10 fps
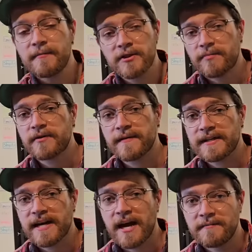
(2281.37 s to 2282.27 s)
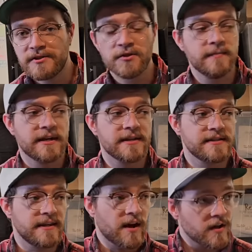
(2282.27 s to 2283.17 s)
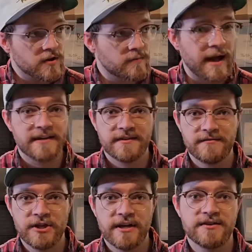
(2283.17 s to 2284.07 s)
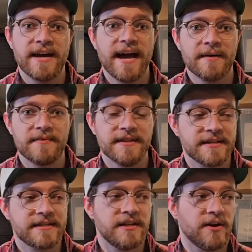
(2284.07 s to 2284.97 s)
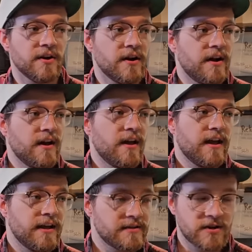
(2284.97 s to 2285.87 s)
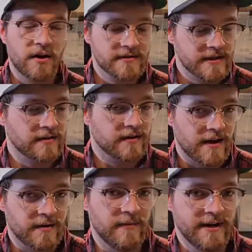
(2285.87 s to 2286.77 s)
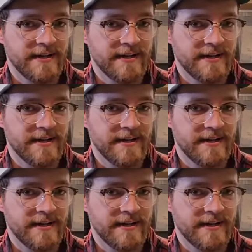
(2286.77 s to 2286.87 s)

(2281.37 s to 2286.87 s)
at the perfect time too, because the other massive change that happened this year is costing a lot of money.